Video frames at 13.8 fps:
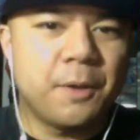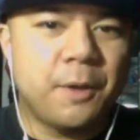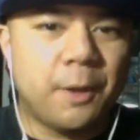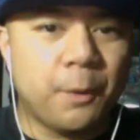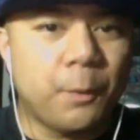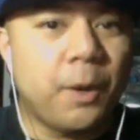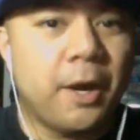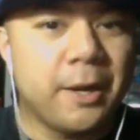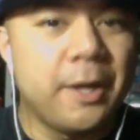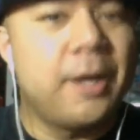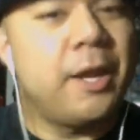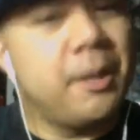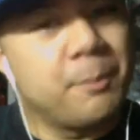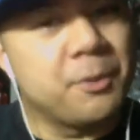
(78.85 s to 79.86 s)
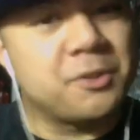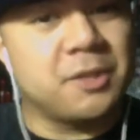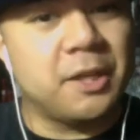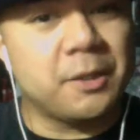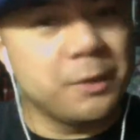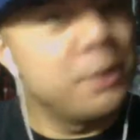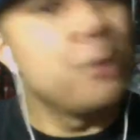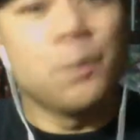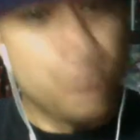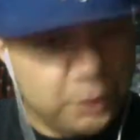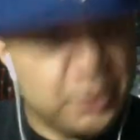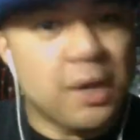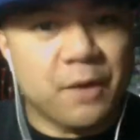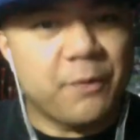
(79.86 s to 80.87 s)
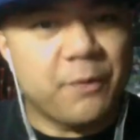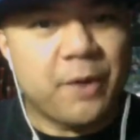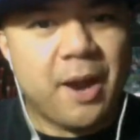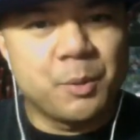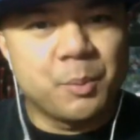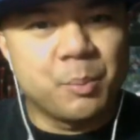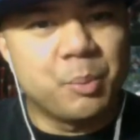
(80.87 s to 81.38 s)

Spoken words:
and why it most likely will never happen.